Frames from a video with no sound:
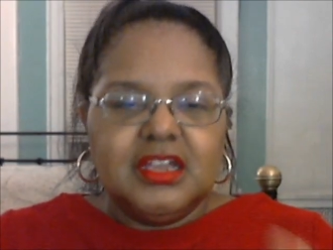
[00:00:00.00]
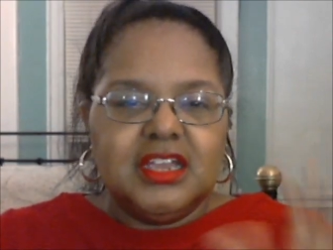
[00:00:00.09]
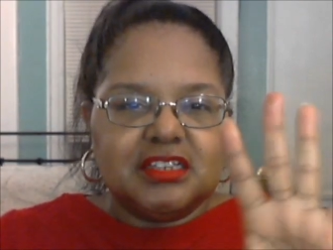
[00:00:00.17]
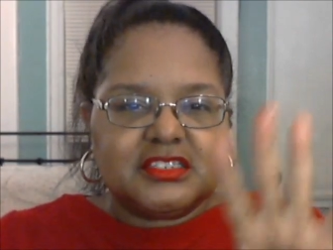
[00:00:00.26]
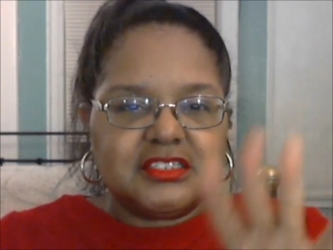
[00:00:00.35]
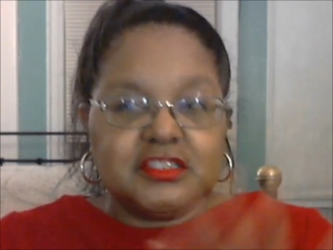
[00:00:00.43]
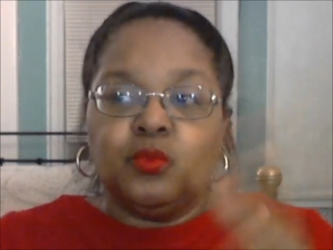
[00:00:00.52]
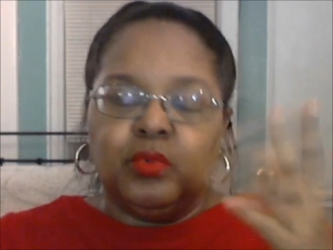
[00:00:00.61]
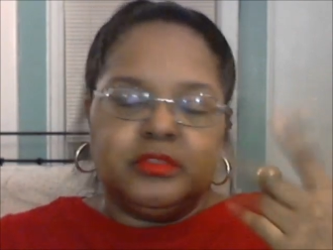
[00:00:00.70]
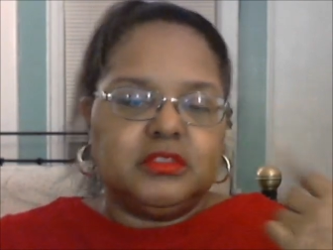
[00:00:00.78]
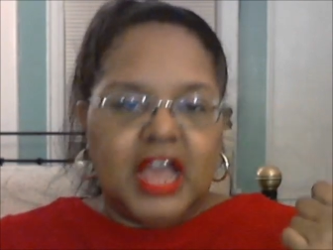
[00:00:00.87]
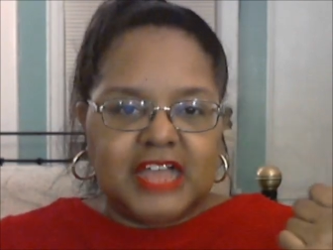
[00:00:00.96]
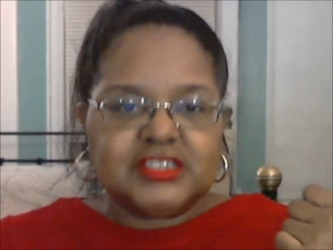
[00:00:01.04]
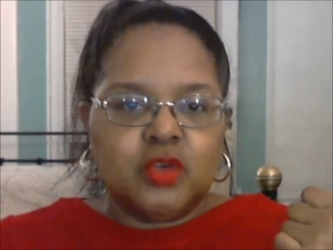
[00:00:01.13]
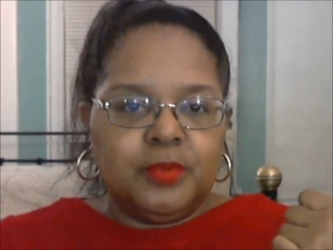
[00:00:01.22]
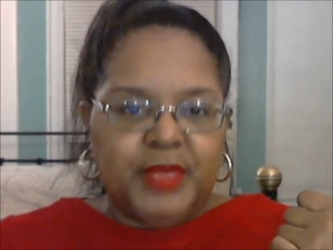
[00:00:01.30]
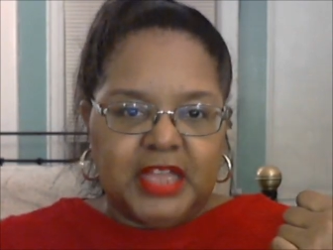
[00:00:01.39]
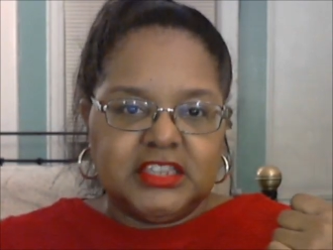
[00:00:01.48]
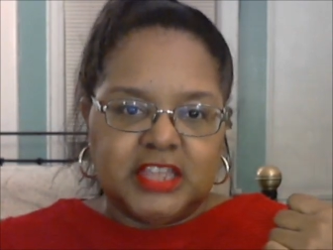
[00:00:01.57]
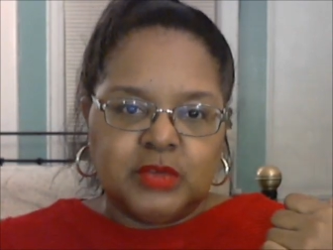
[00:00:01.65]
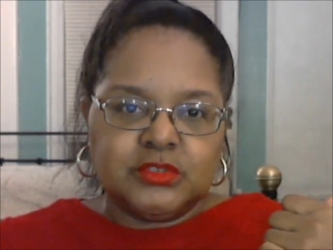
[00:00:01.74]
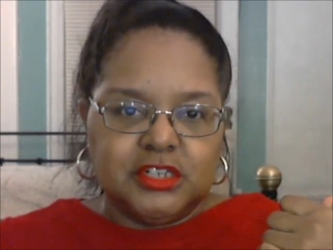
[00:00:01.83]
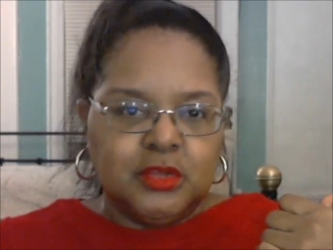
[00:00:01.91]
It's the, I saw a palette that
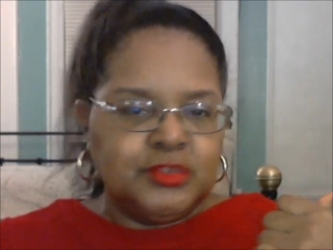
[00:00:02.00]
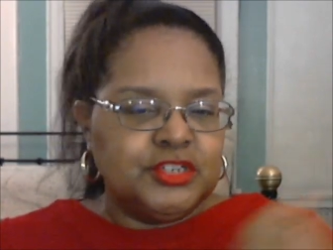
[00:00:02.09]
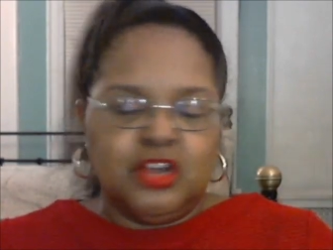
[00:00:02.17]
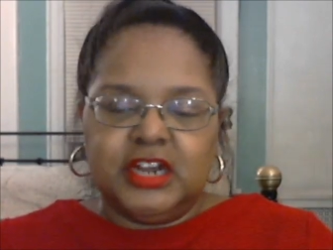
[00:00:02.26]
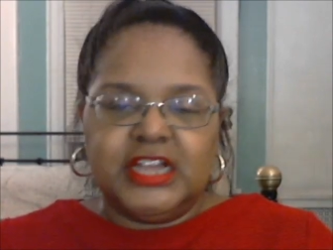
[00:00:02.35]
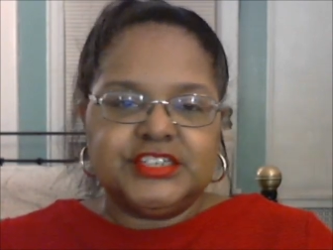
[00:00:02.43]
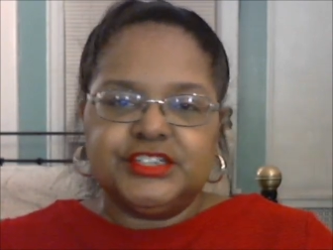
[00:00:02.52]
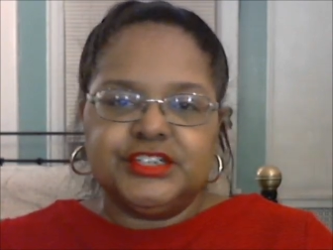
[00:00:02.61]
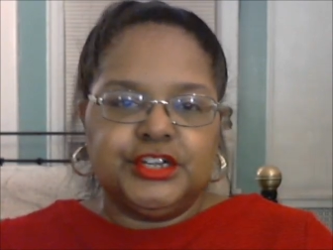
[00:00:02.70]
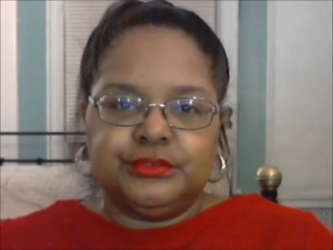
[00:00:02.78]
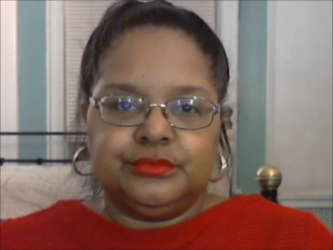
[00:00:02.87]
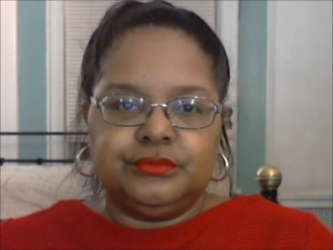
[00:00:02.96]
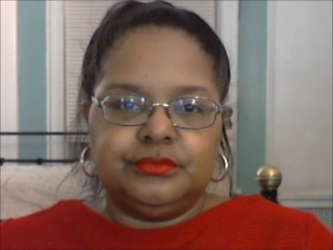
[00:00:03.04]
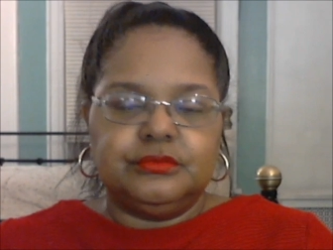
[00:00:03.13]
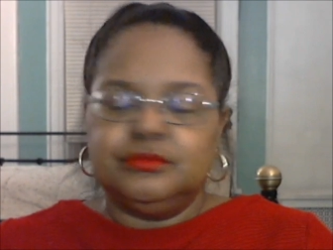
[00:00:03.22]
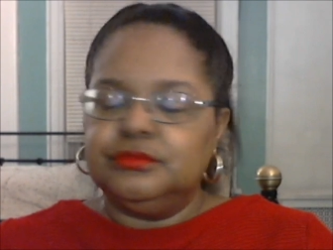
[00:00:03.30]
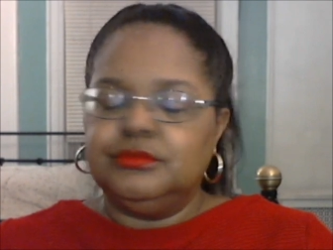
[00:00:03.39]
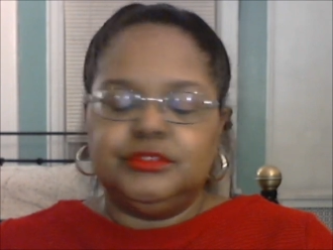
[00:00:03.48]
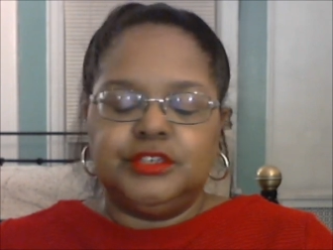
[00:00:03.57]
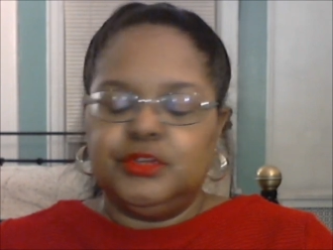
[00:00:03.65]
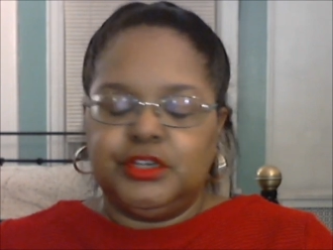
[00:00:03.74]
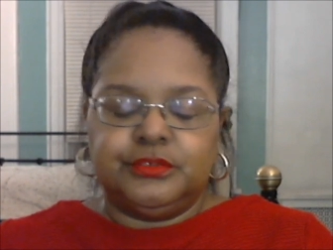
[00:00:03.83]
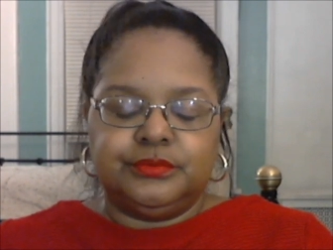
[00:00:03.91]
was glow in the dark. I said no,
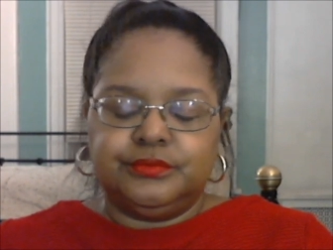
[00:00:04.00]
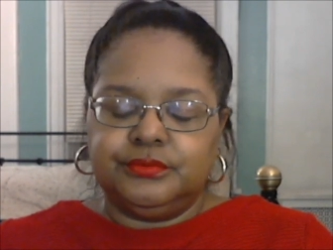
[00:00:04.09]
no, no.